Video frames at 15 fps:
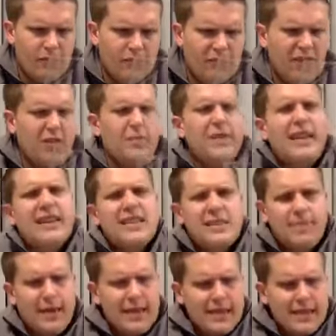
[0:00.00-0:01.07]
A little bit of that
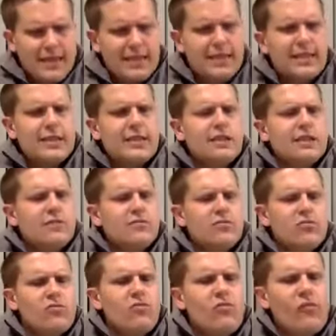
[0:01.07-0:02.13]
spiciness.
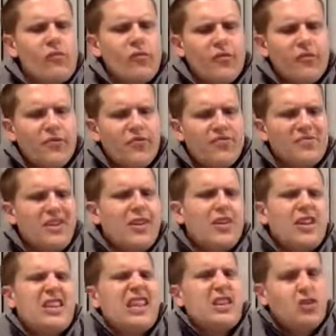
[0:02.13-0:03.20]

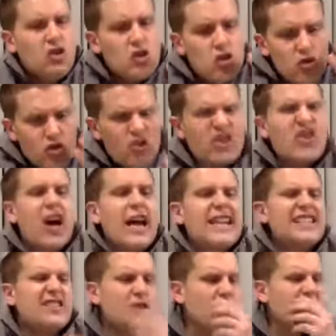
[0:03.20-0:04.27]
That
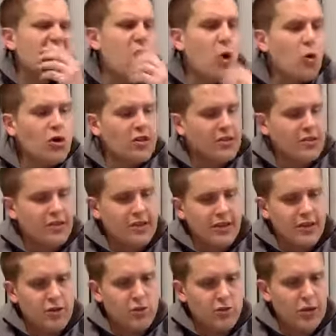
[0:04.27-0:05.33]
nice oak on
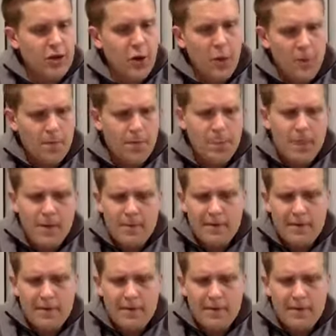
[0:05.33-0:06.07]
there as well.